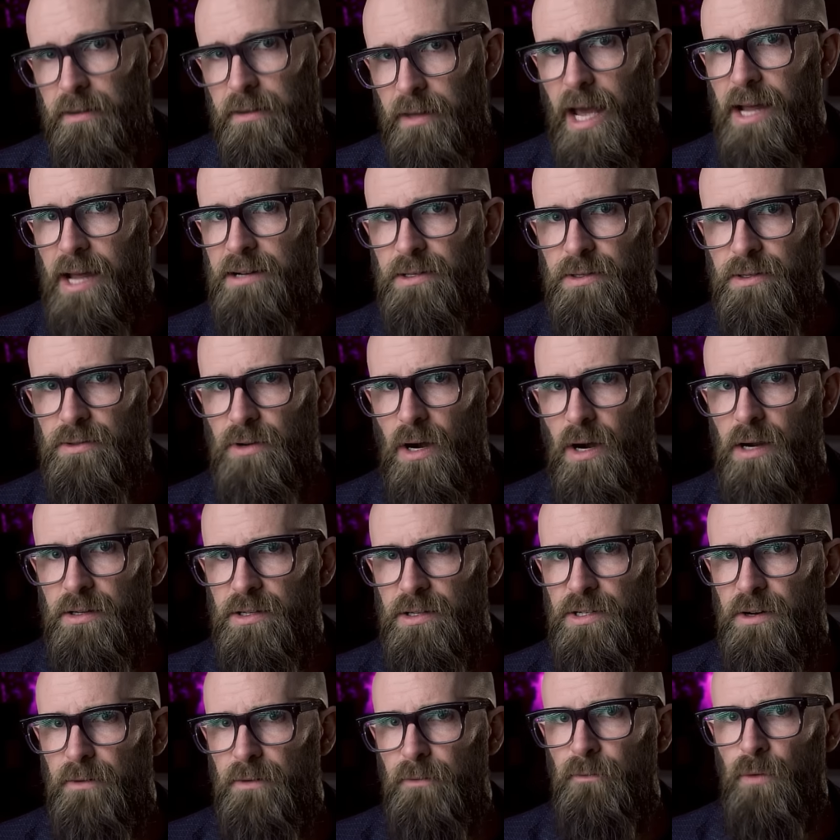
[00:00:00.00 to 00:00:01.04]
That
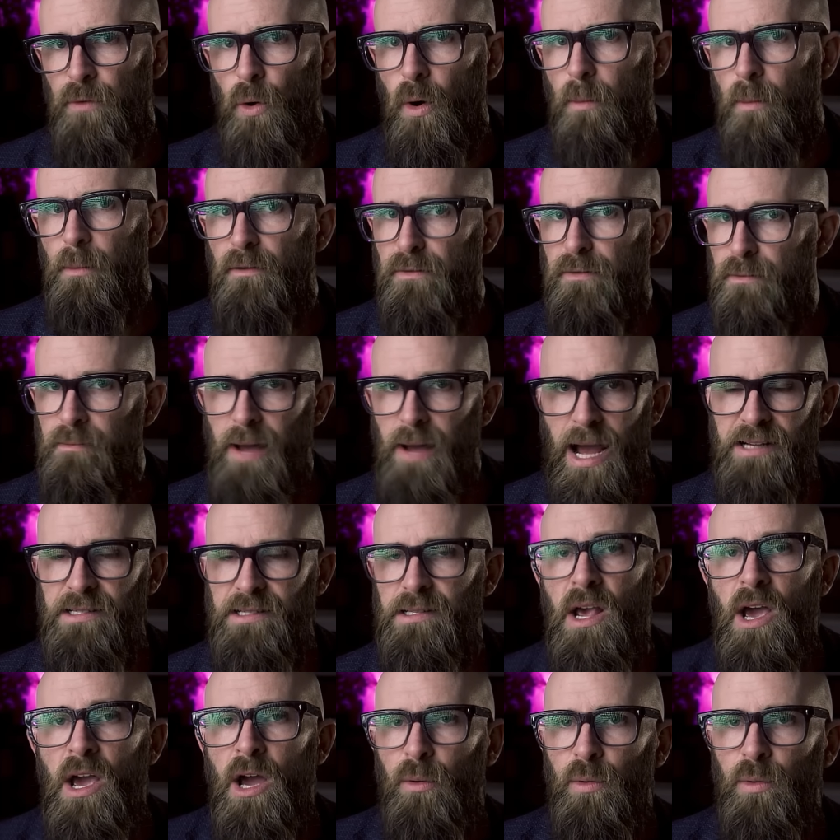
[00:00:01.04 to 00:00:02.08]
structured form of
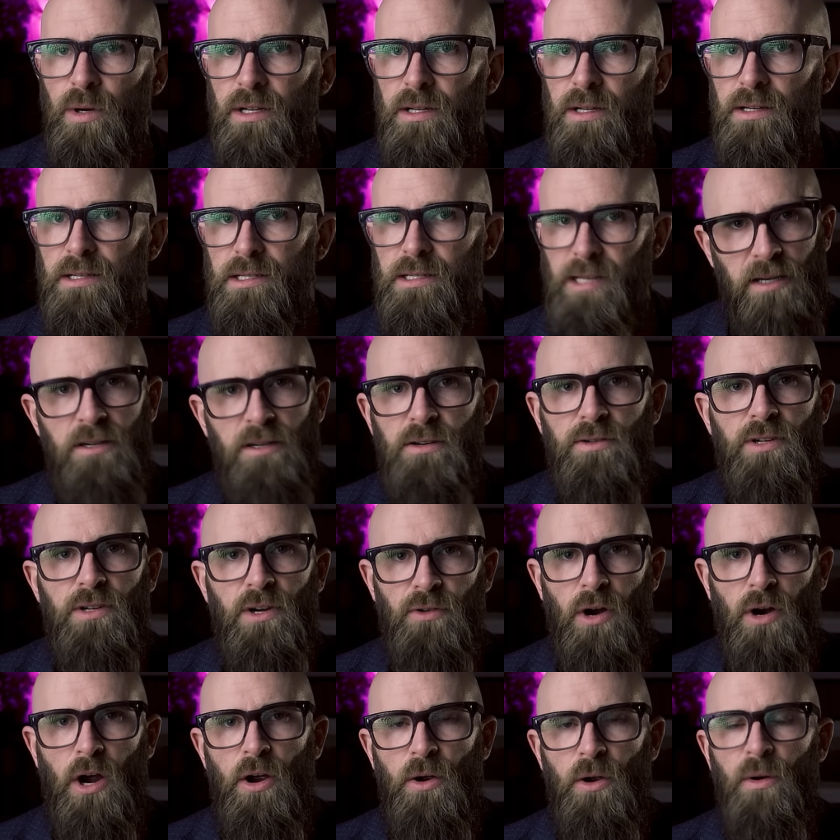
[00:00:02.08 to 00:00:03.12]
mass would continue to
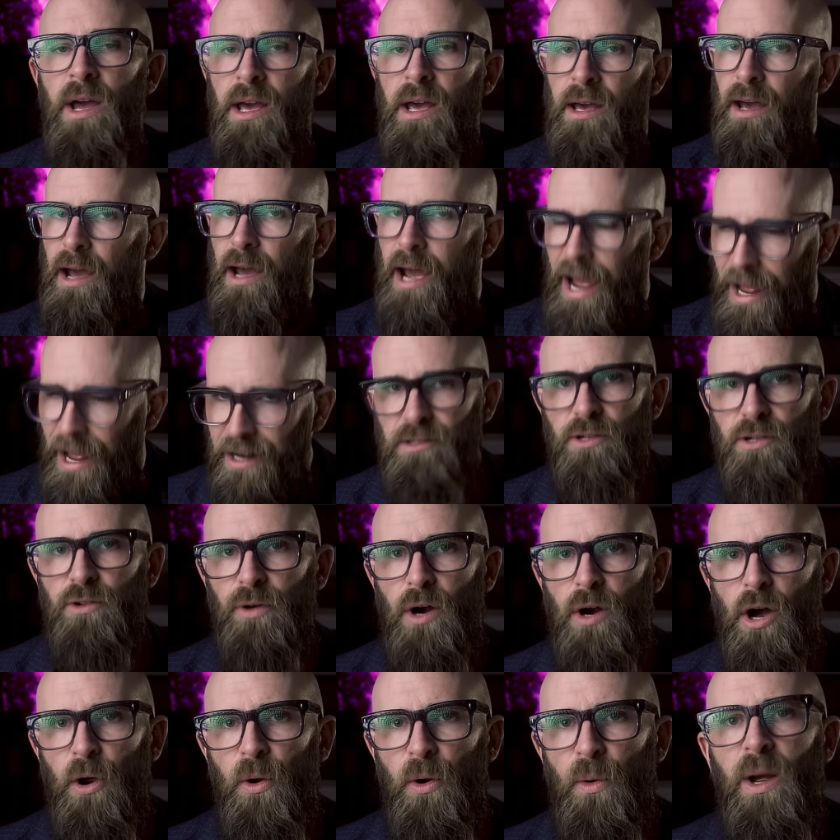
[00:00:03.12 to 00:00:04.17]
grow and
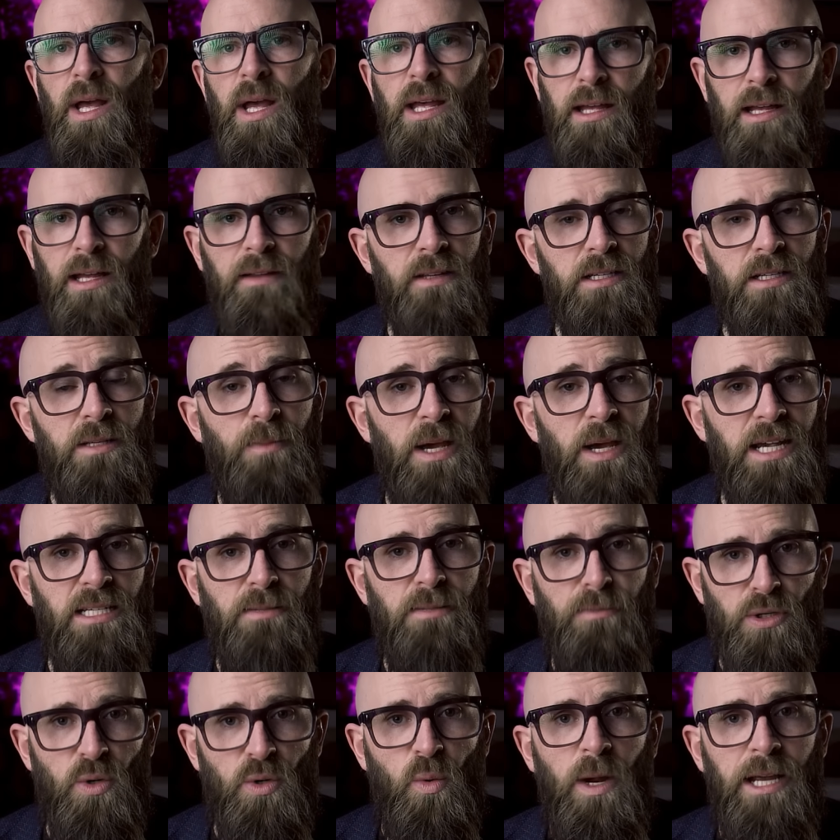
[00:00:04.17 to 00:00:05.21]
grow in the space
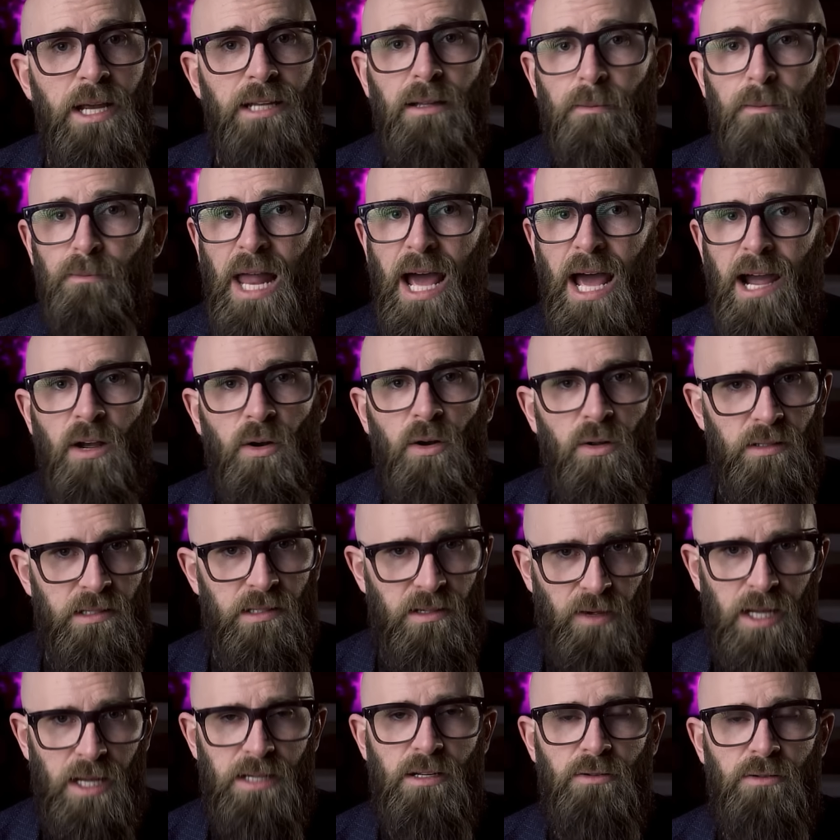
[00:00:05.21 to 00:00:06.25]
between the black hole's
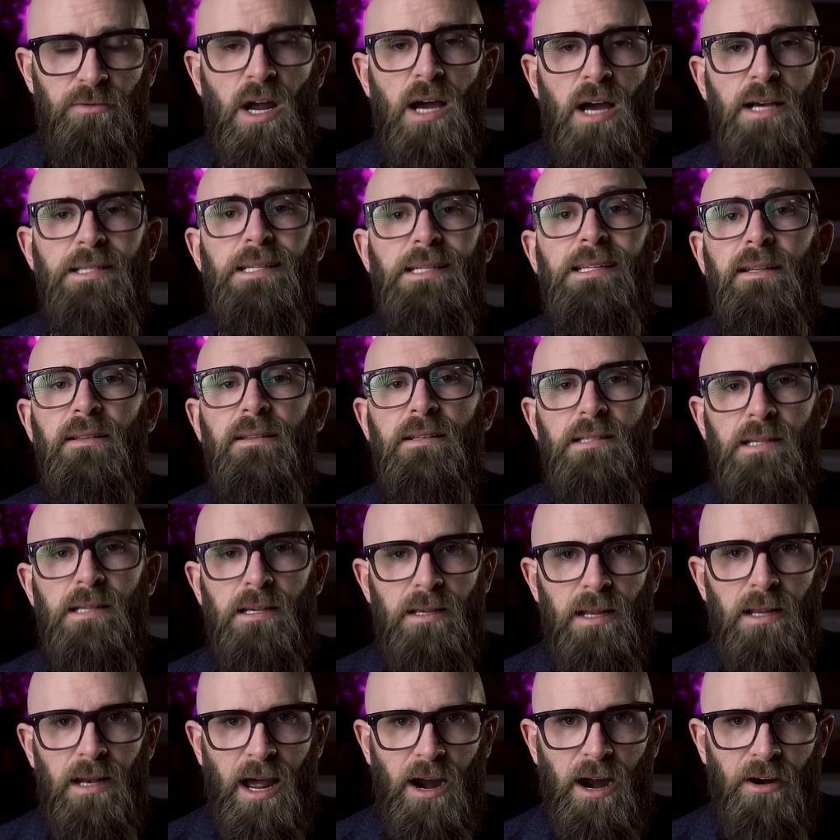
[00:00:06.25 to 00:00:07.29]
event horizon and the
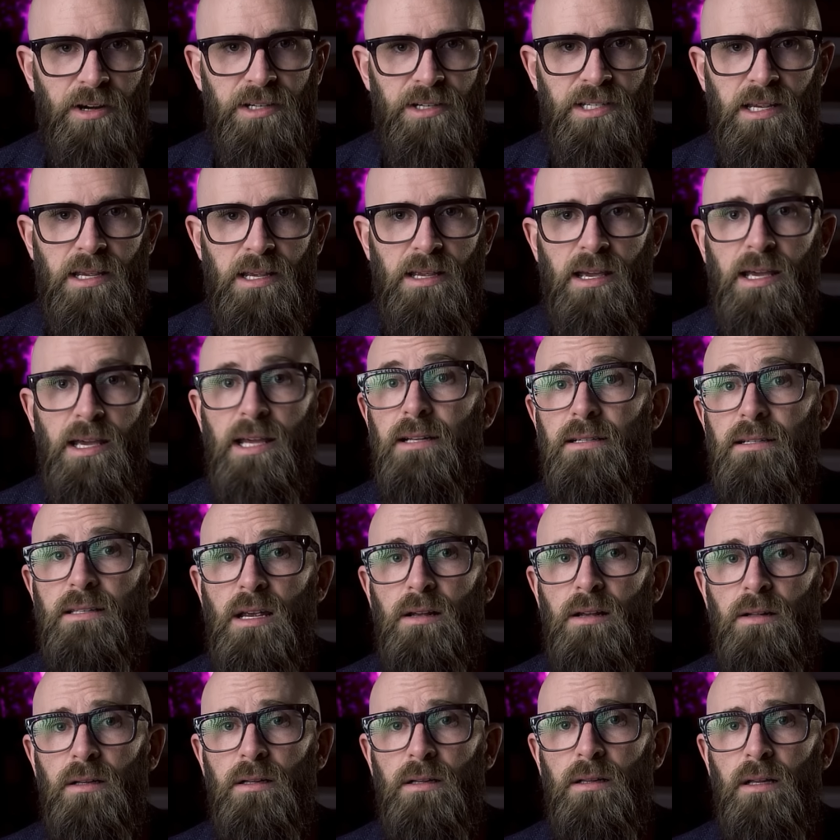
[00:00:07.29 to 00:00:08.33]
singularity
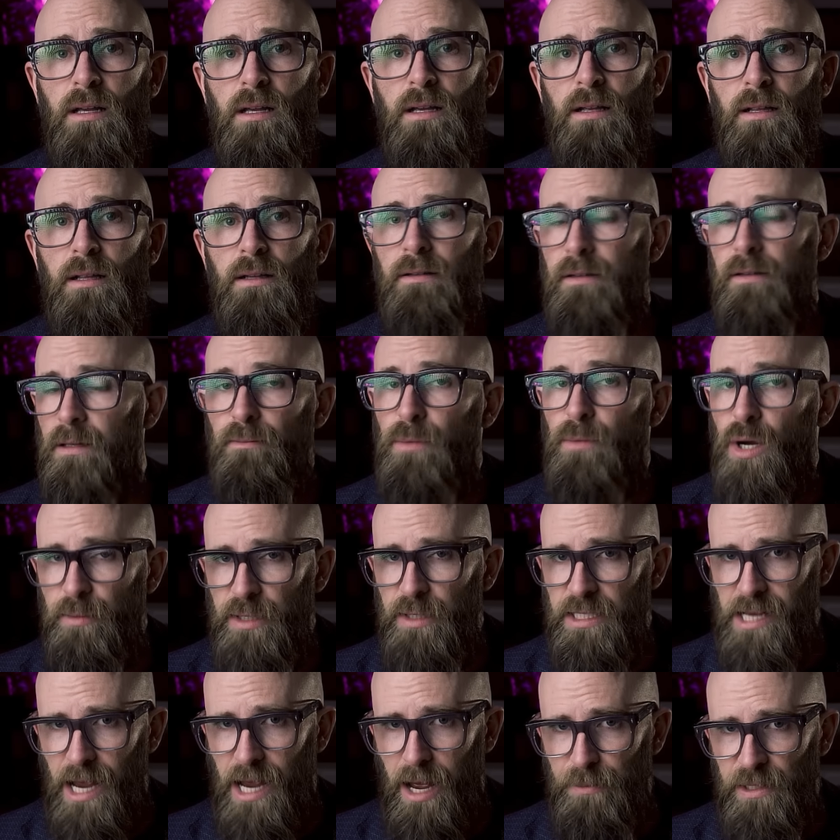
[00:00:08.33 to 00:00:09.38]
until the
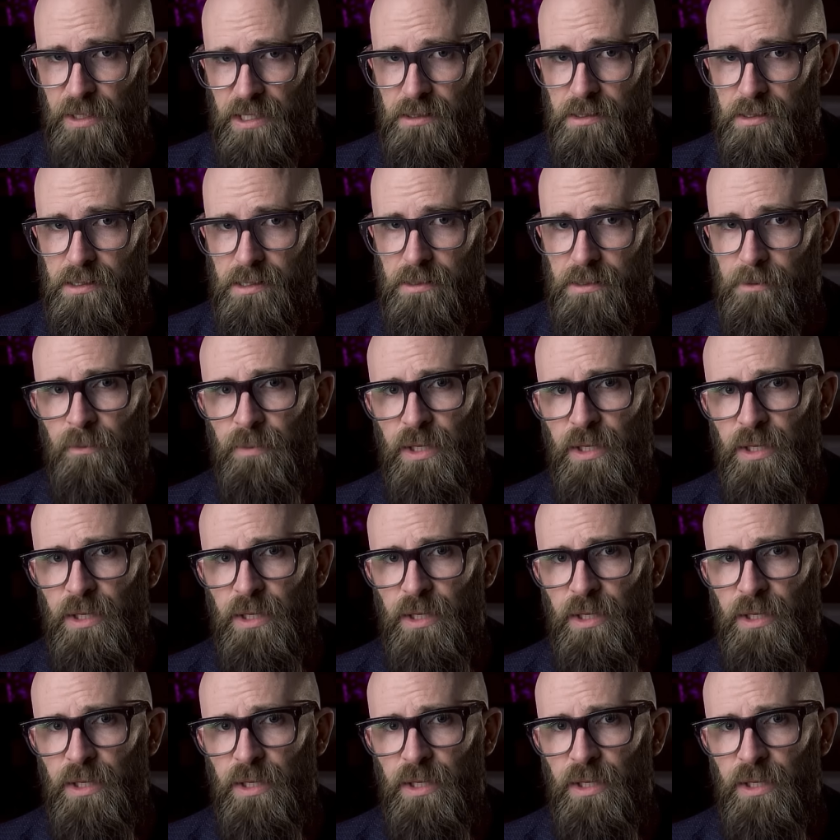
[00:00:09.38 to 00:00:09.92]
moment happens.